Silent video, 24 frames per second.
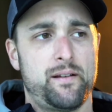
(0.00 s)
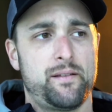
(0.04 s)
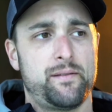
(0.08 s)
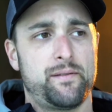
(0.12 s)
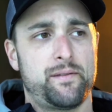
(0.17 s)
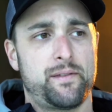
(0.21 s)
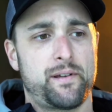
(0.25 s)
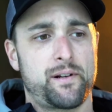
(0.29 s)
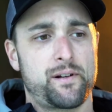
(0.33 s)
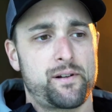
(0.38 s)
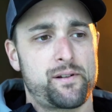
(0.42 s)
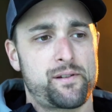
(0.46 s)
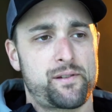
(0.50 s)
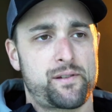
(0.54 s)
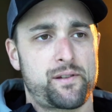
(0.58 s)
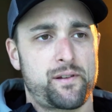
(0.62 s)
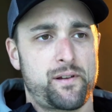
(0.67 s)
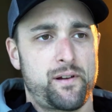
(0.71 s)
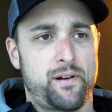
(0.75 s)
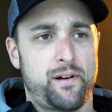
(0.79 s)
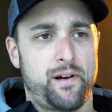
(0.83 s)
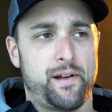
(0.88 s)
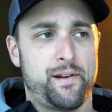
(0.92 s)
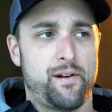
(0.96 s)
There's
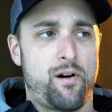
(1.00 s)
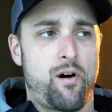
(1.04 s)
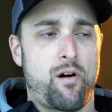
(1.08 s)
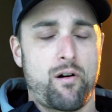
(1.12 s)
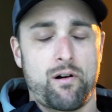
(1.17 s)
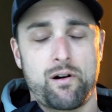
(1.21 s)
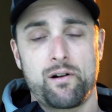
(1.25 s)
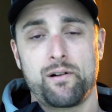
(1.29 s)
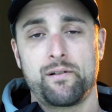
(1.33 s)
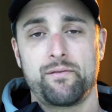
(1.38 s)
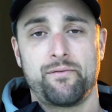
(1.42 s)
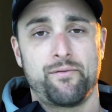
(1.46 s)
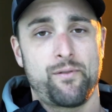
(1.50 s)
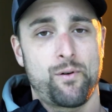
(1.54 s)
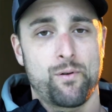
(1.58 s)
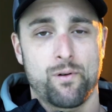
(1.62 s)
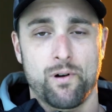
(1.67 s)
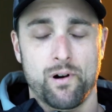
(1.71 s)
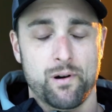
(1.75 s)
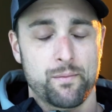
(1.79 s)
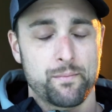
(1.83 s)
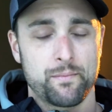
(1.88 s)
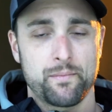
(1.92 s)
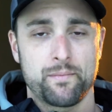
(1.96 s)
an art
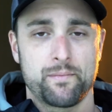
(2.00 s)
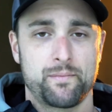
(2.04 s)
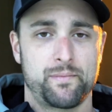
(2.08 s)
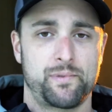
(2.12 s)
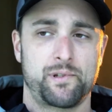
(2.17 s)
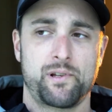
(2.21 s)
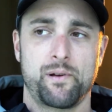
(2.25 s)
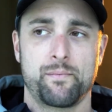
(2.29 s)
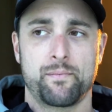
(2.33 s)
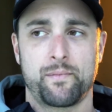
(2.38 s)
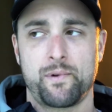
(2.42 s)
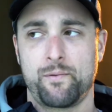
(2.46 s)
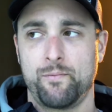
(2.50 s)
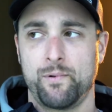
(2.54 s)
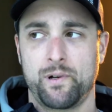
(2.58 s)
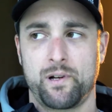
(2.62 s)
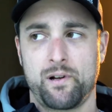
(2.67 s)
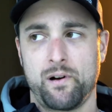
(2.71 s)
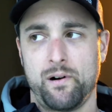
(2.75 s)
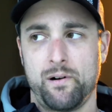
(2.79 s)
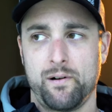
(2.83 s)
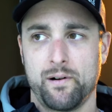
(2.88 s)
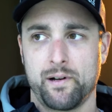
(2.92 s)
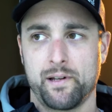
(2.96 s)
form. Some would
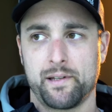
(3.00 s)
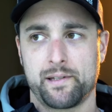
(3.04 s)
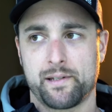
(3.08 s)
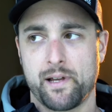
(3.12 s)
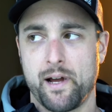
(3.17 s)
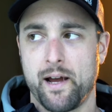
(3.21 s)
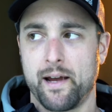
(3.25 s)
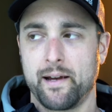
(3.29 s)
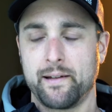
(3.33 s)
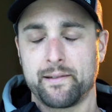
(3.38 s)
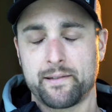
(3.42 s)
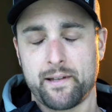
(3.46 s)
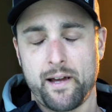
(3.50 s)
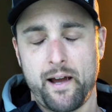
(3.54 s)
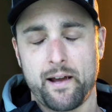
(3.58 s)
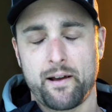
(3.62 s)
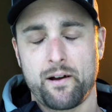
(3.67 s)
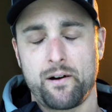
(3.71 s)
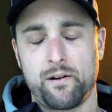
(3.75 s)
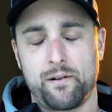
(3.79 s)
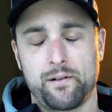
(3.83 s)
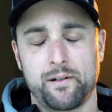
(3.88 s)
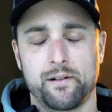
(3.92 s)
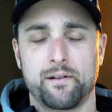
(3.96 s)
call it a science. I
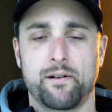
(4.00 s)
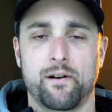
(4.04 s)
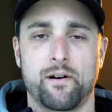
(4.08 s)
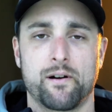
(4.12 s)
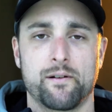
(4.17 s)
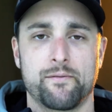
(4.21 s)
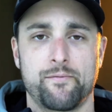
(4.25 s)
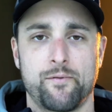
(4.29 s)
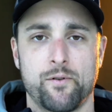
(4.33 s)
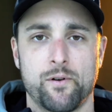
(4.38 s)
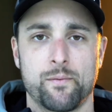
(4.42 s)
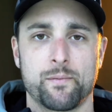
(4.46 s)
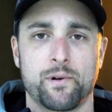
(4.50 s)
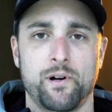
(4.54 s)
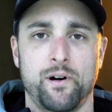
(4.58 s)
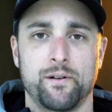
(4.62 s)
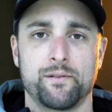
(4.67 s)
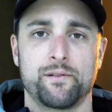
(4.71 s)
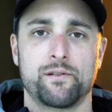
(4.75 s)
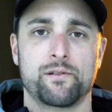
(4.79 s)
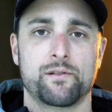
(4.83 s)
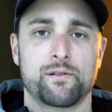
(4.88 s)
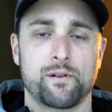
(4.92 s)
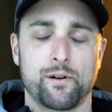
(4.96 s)
call it an art form
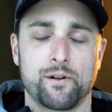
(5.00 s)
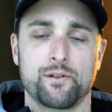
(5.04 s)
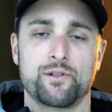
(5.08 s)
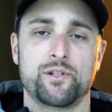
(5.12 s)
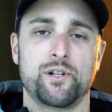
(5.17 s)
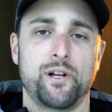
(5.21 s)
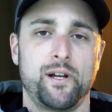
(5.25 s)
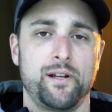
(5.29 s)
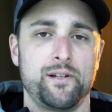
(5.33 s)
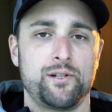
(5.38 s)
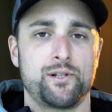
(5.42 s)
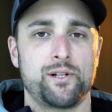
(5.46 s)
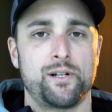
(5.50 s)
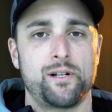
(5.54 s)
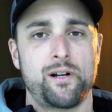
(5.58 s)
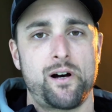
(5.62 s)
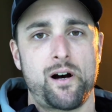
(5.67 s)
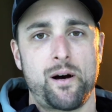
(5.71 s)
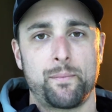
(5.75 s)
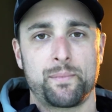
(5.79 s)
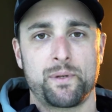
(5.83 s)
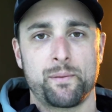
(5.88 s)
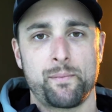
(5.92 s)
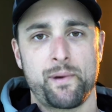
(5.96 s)
called search engine
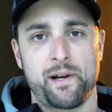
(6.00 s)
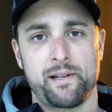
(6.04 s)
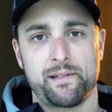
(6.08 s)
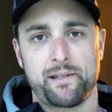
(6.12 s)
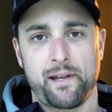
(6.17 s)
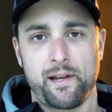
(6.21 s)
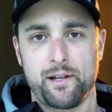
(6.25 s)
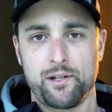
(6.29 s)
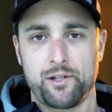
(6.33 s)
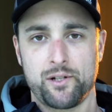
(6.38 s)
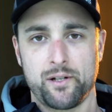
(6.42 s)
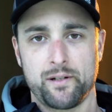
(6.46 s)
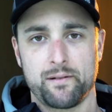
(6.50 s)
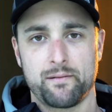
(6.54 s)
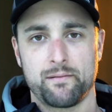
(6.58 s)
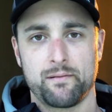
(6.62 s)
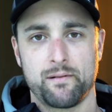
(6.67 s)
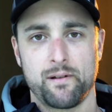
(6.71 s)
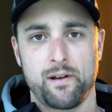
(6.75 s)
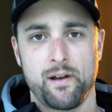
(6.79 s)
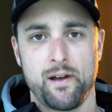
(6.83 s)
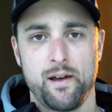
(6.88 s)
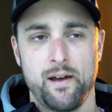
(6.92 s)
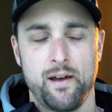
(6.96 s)
optimization.
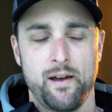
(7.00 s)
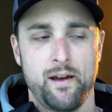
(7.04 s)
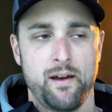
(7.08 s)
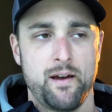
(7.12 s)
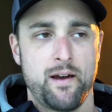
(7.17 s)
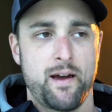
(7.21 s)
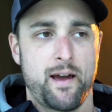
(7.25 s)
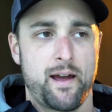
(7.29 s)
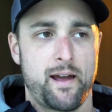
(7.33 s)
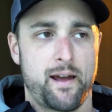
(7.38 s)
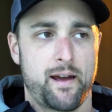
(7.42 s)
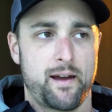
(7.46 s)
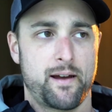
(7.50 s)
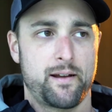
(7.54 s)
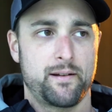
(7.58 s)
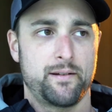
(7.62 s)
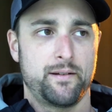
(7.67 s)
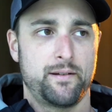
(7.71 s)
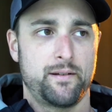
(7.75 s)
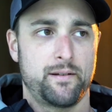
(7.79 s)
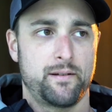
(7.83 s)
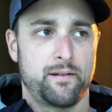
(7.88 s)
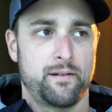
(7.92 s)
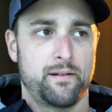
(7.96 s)

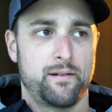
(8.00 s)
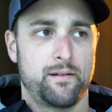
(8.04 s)
And